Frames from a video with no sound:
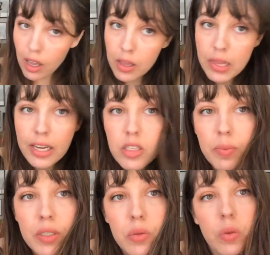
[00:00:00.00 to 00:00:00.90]
And that's
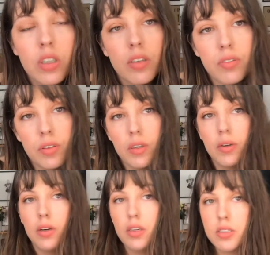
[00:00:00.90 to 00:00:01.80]
my sort of
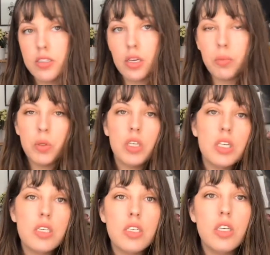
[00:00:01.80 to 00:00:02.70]
summer
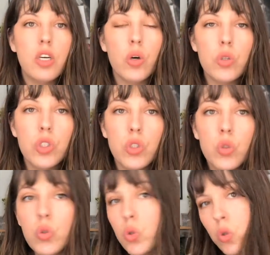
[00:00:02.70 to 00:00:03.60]
easy
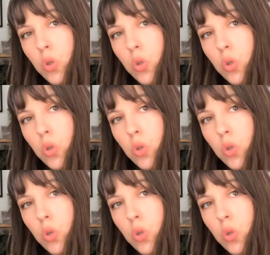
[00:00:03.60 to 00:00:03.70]
go-to